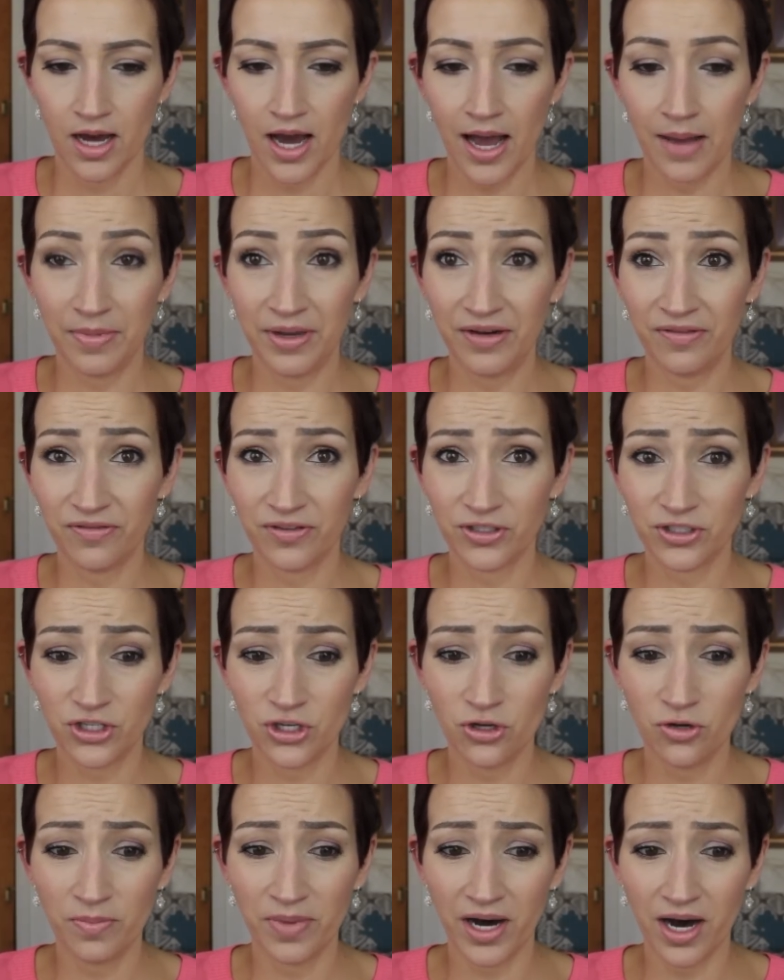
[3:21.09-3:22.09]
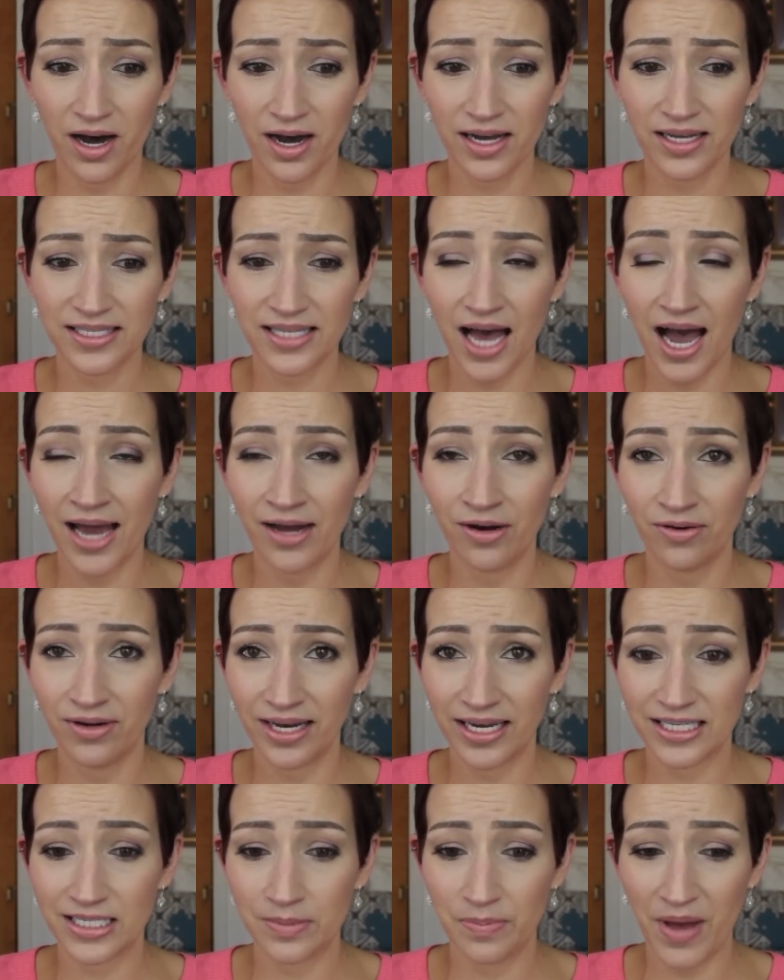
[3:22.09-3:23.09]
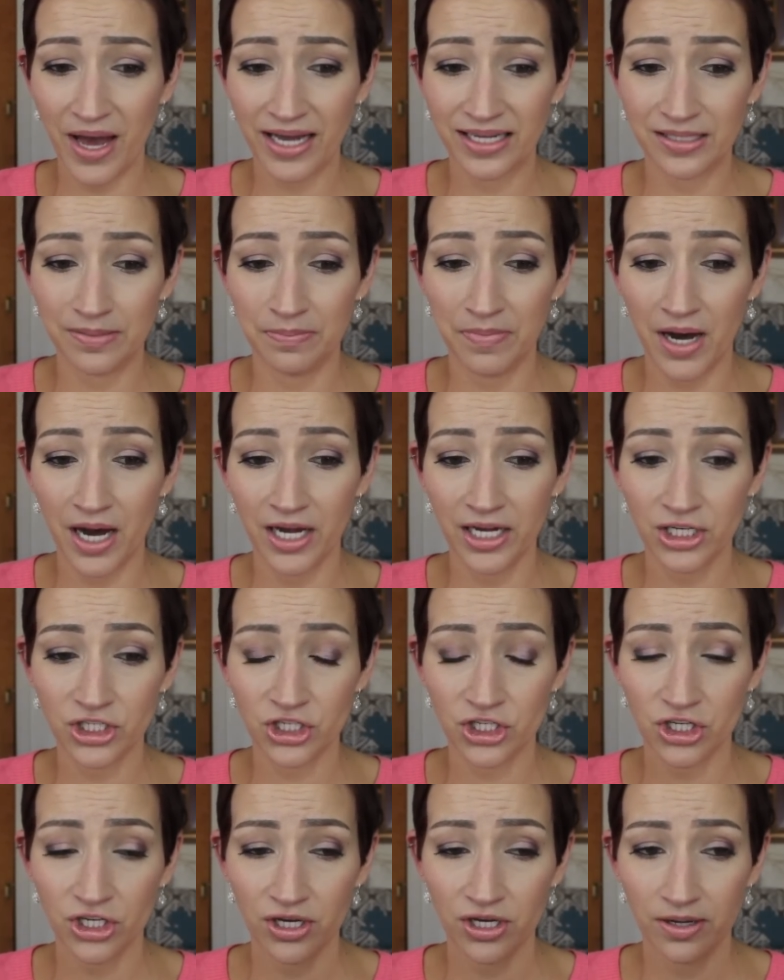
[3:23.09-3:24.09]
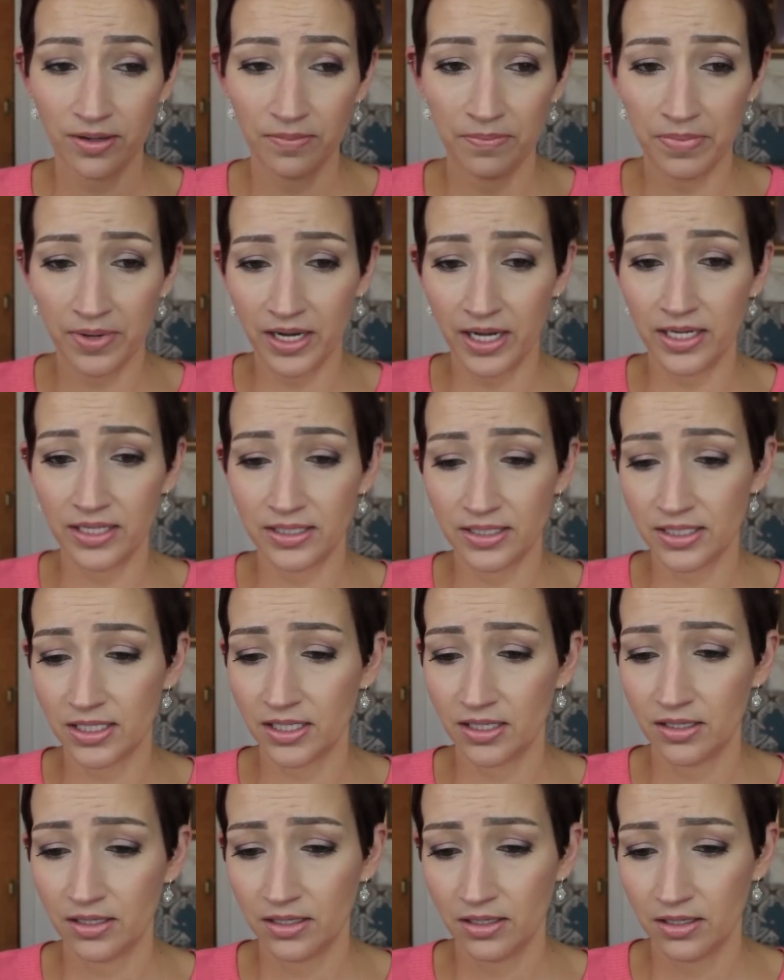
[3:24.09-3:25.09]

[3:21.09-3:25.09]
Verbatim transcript: I mean, for two bucks, I don't expect much, but,